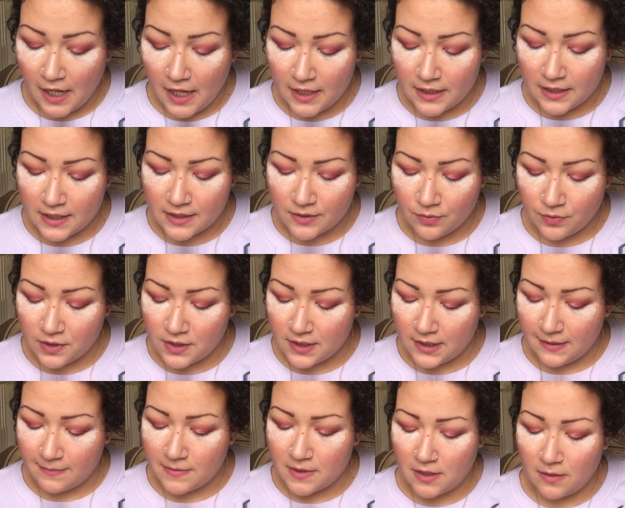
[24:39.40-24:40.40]
and this one
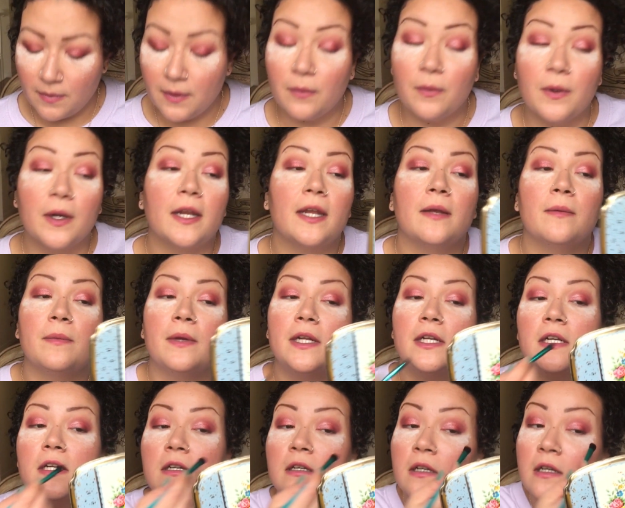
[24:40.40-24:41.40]
seems to be working
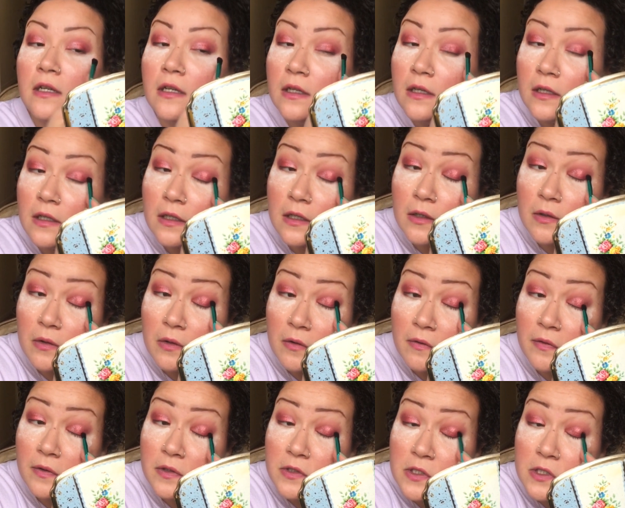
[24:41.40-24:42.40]
better. I don't know
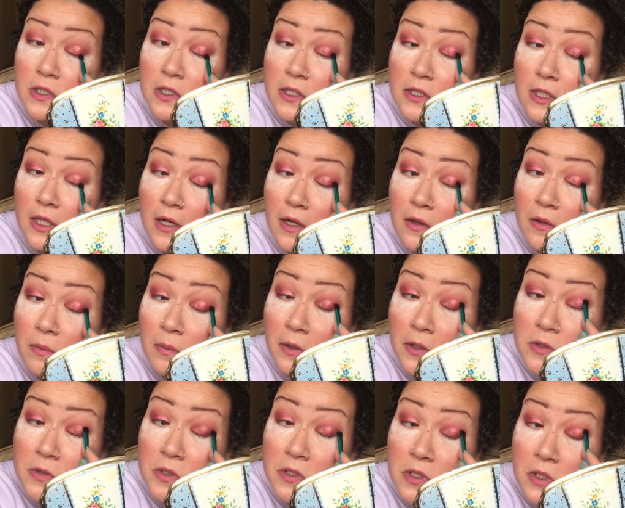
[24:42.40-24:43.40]
if it's just because that other
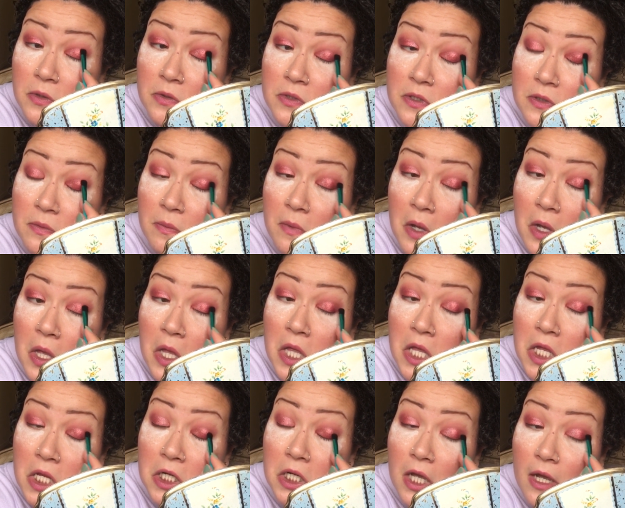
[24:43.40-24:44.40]
brush was so small
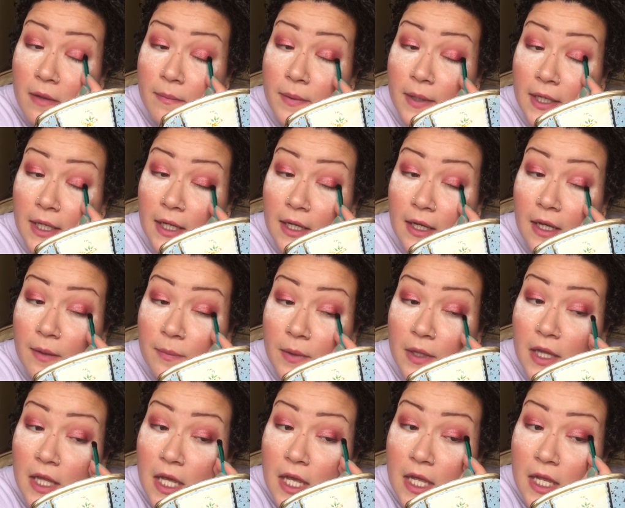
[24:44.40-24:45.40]
and not picking up a
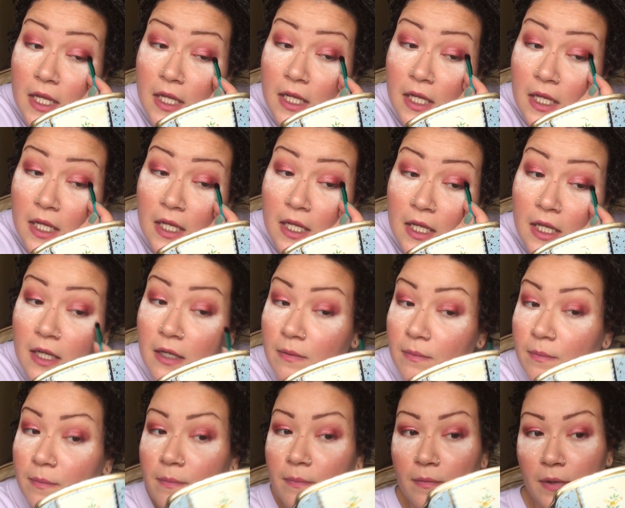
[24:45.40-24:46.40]
lot,
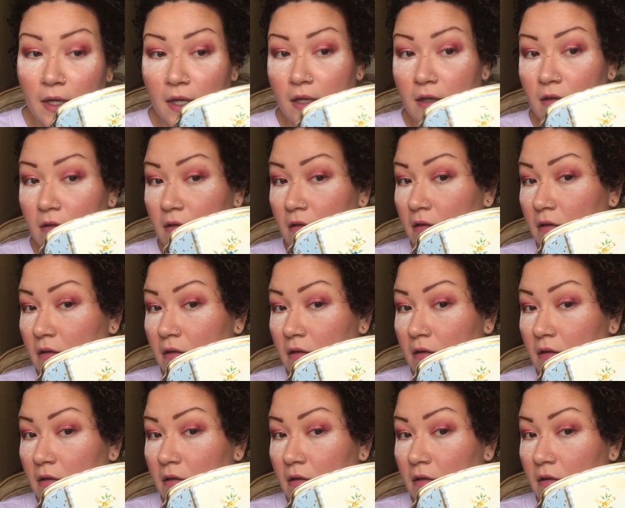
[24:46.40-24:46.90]
but